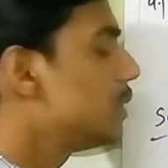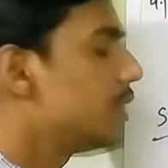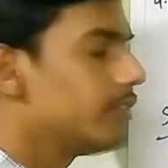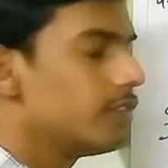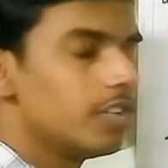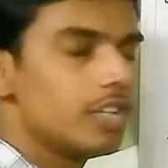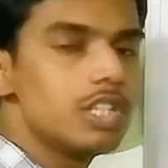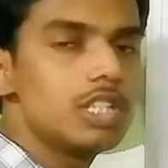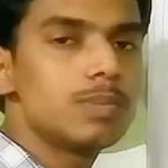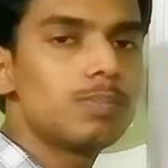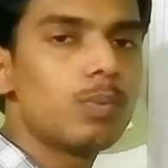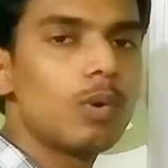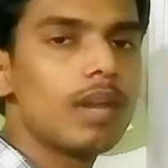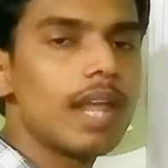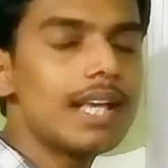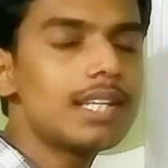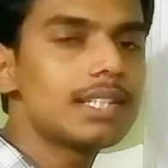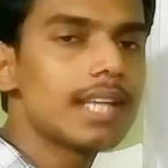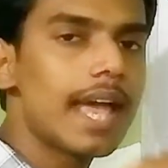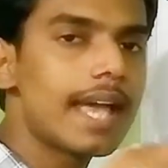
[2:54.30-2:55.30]
between each pole
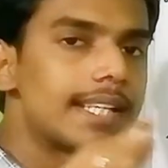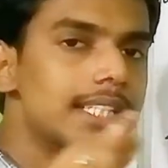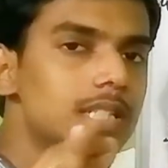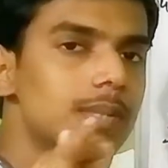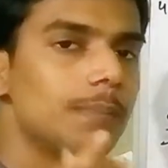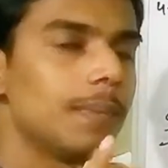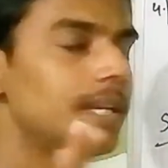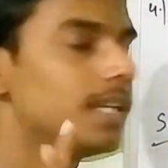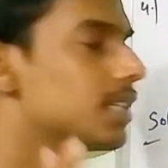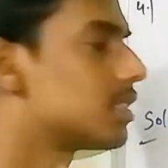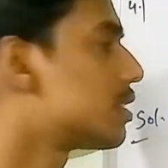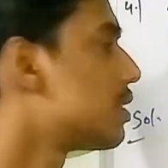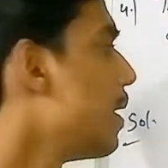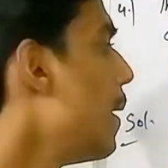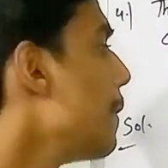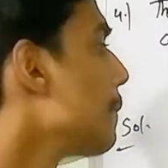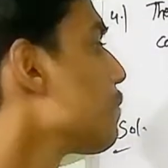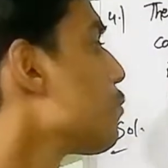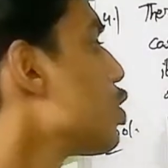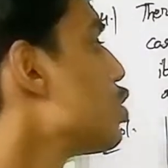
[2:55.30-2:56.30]
as x meters.
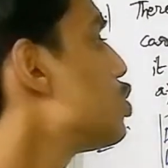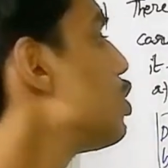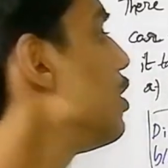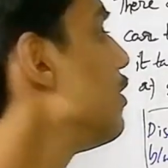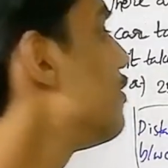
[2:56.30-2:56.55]
So